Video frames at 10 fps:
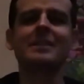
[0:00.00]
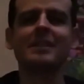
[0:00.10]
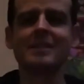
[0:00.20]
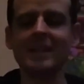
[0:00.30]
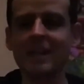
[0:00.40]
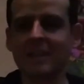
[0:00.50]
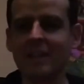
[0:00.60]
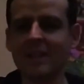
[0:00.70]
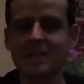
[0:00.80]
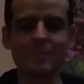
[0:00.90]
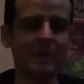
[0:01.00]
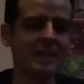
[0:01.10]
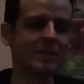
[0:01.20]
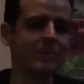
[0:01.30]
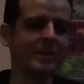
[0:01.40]
saying that his
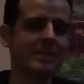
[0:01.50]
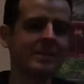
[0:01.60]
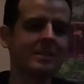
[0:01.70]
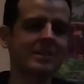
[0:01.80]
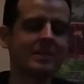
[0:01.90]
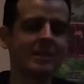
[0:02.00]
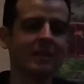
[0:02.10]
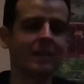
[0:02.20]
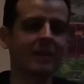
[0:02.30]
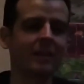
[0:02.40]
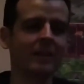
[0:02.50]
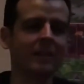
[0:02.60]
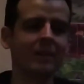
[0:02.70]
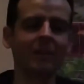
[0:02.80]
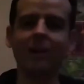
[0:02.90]
speech was
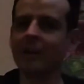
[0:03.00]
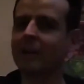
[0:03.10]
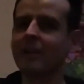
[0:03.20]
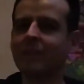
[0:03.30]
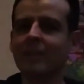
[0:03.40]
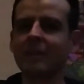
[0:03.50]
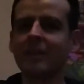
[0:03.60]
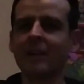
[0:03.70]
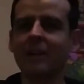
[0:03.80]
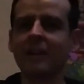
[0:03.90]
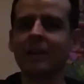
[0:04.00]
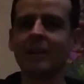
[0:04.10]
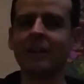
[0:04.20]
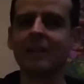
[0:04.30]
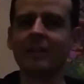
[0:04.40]
longer than
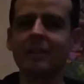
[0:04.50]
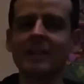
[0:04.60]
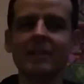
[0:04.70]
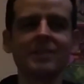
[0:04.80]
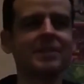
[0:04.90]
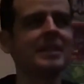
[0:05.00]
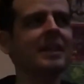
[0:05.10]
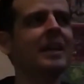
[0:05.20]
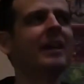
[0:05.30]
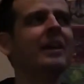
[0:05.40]
their DLC.